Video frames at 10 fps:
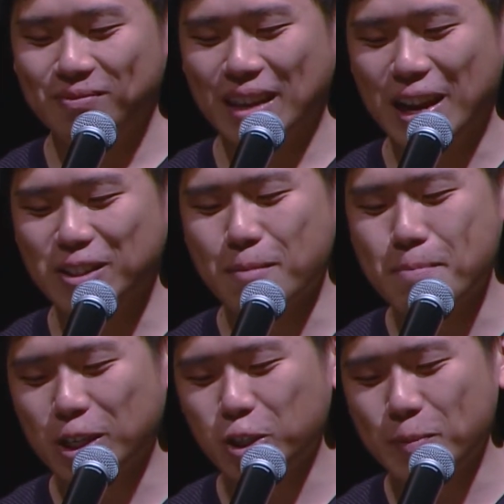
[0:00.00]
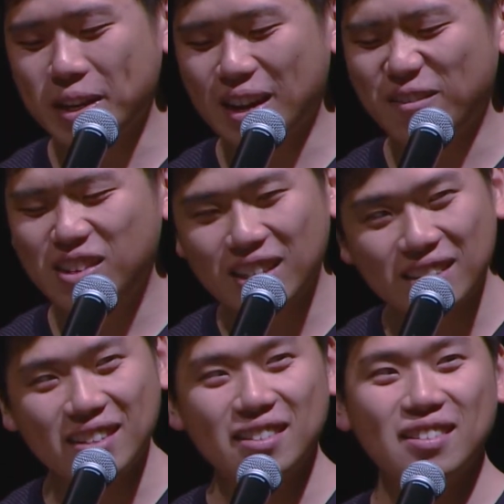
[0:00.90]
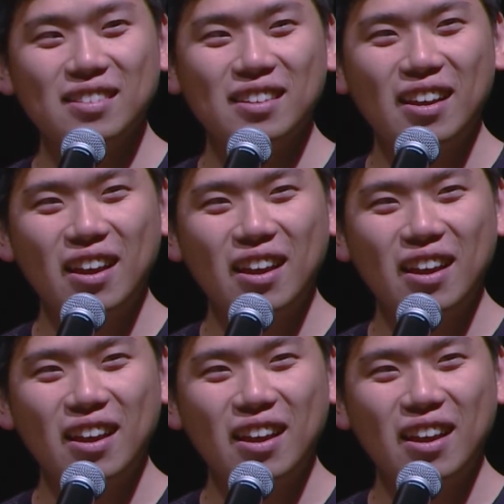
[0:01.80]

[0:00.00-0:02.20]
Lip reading: It is a measurement of distance,